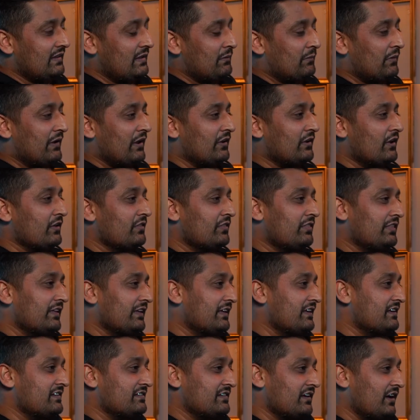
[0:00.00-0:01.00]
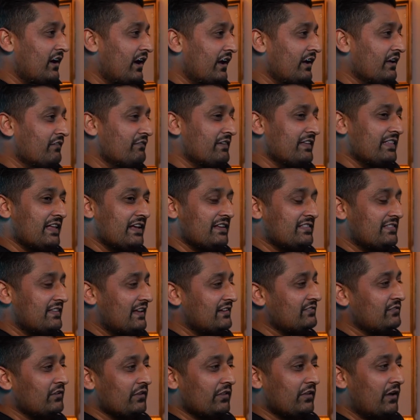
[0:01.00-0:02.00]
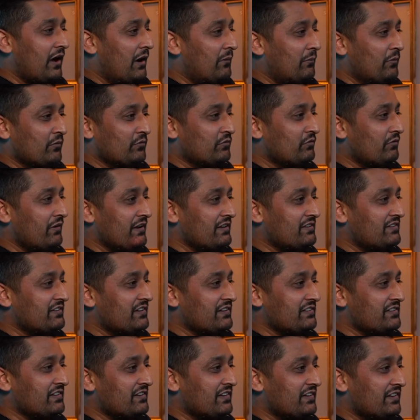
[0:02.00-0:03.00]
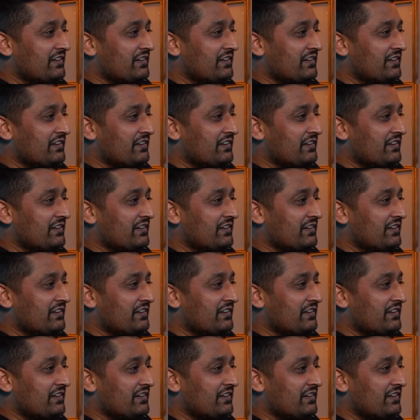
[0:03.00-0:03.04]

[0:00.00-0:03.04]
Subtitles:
Yeah, but I don't think that's not the couple's risk, is it?